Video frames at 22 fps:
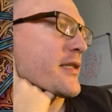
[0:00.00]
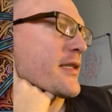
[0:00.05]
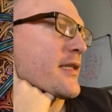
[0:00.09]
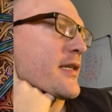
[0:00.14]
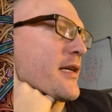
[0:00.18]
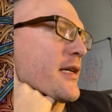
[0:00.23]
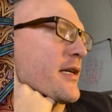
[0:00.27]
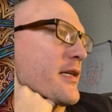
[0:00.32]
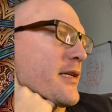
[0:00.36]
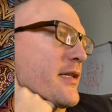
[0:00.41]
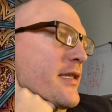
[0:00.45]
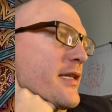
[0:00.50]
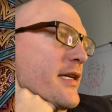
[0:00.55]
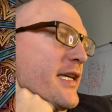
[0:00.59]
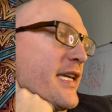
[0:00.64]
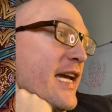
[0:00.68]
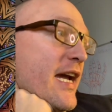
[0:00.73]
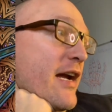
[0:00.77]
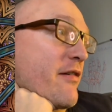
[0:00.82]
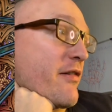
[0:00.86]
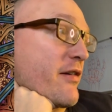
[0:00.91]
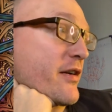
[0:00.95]
the
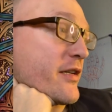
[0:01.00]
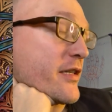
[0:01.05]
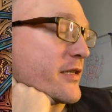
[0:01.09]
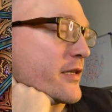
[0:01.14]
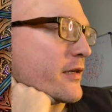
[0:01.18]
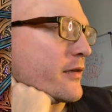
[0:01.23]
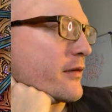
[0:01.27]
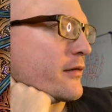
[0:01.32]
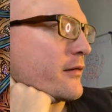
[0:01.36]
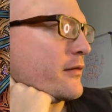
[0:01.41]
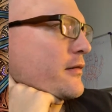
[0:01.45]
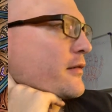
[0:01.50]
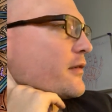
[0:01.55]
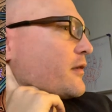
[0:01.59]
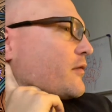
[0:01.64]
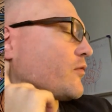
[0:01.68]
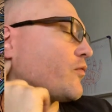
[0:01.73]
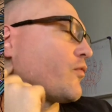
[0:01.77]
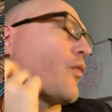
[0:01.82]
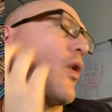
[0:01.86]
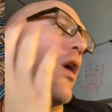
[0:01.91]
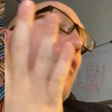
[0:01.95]
character,
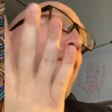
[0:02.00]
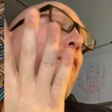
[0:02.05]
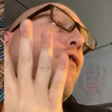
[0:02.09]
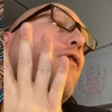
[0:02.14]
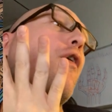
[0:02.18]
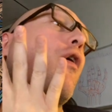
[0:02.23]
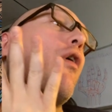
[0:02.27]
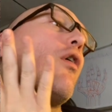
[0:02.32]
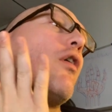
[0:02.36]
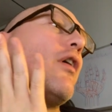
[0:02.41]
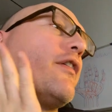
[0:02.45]
well, 4